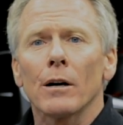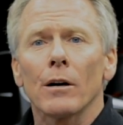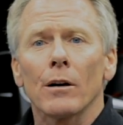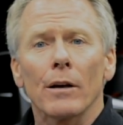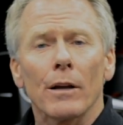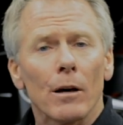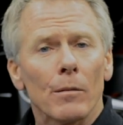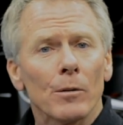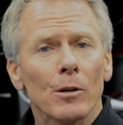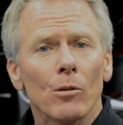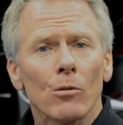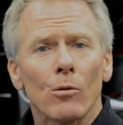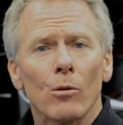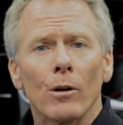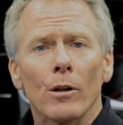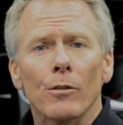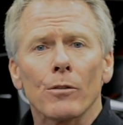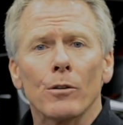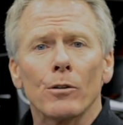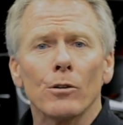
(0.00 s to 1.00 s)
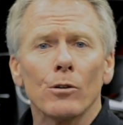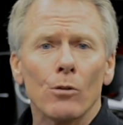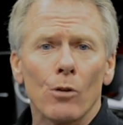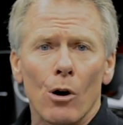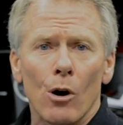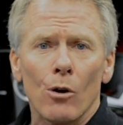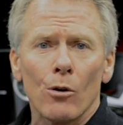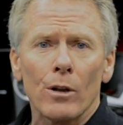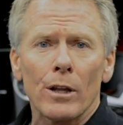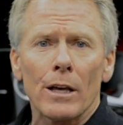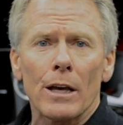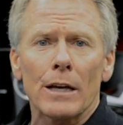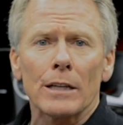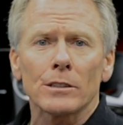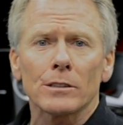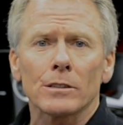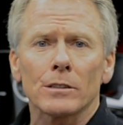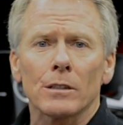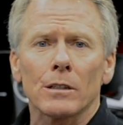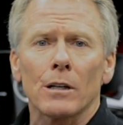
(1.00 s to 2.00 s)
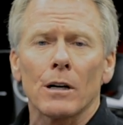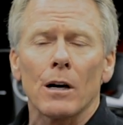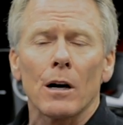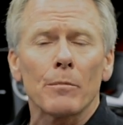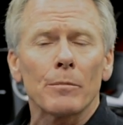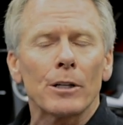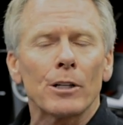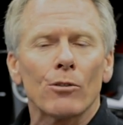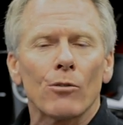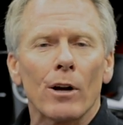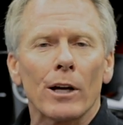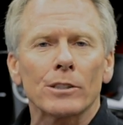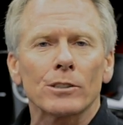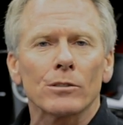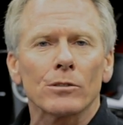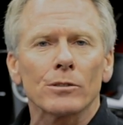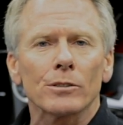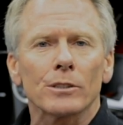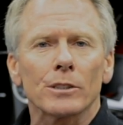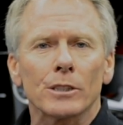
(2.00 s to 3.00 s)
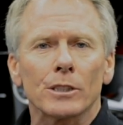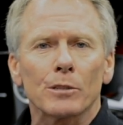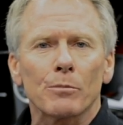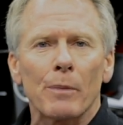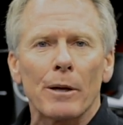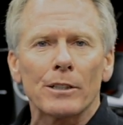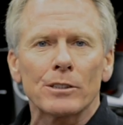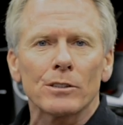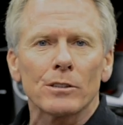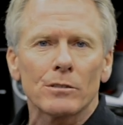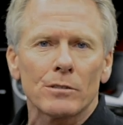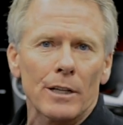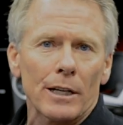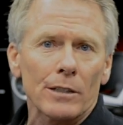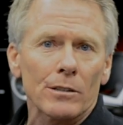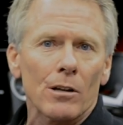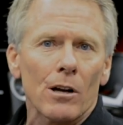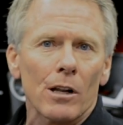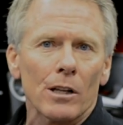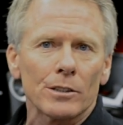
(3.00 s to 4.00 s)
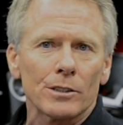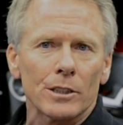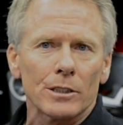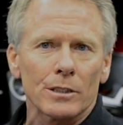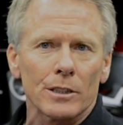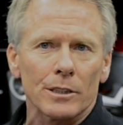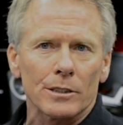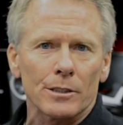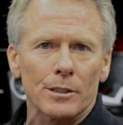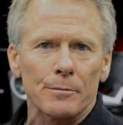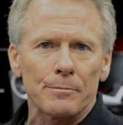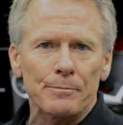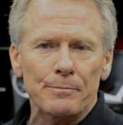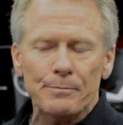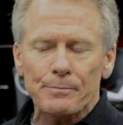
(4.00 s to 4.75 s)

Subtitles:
helmet with the new ODS omnidirectional suspension technology system.